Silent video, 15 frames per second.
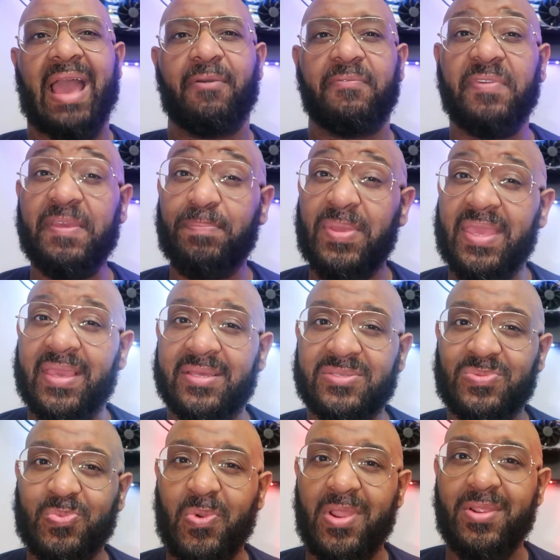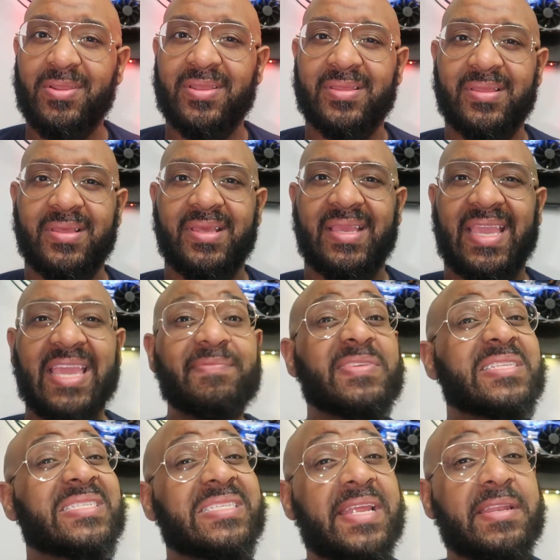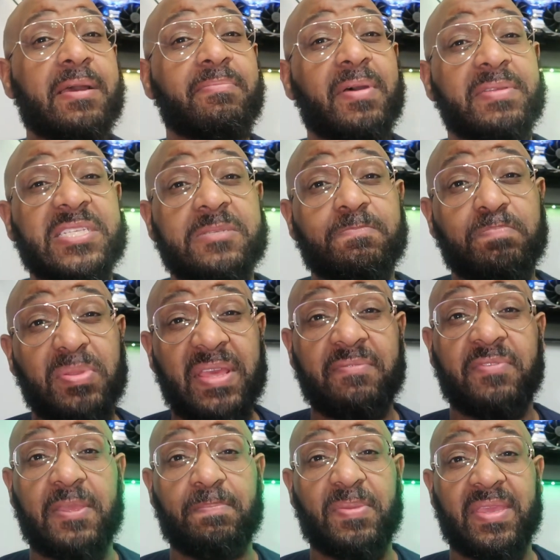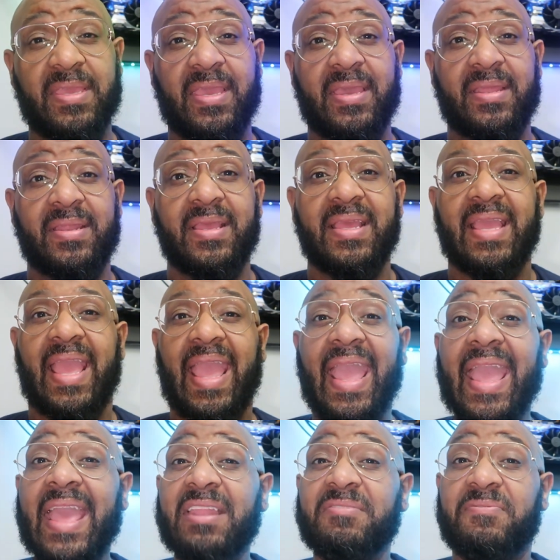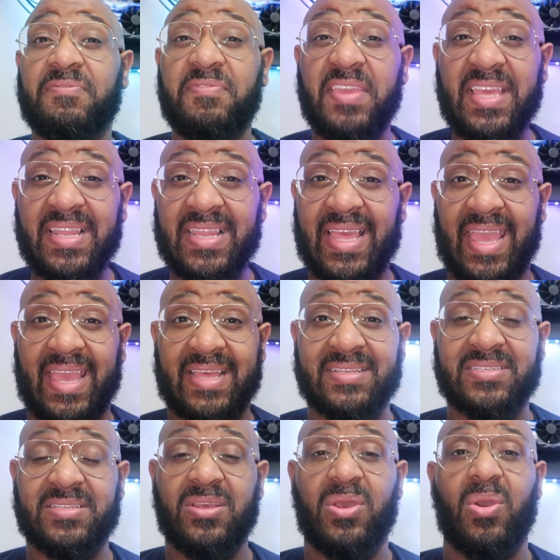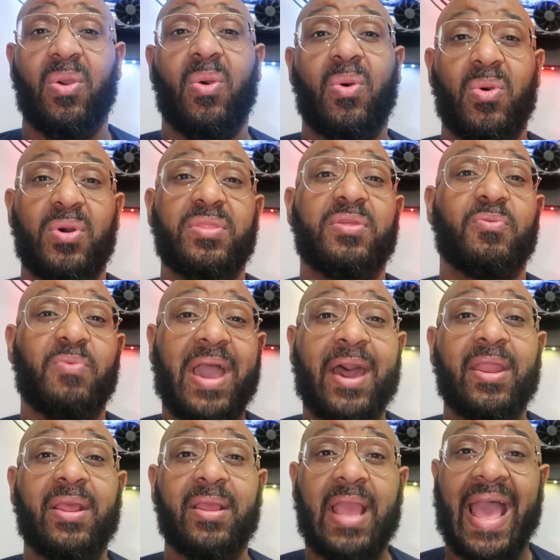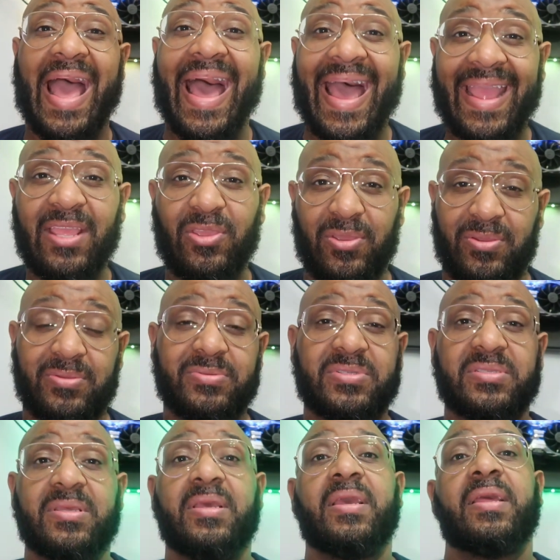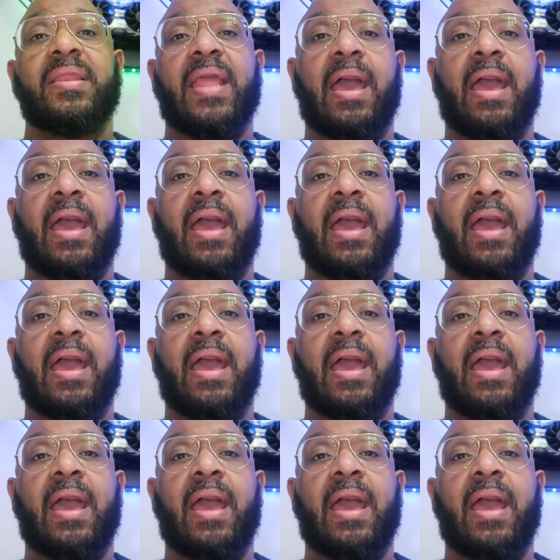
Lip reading: how VPNs work, even setting up a split VPN and VLANs on the router I use.